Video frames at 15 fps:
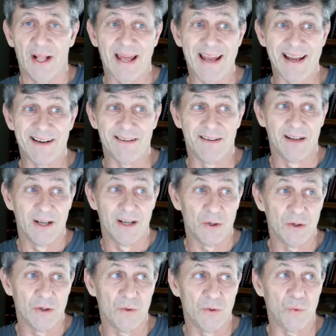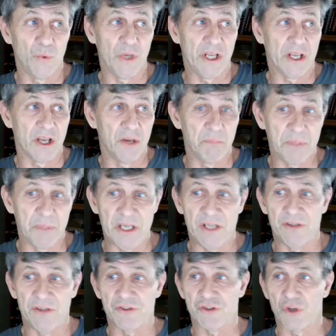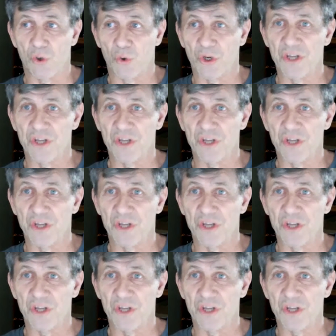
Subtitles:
and we can be so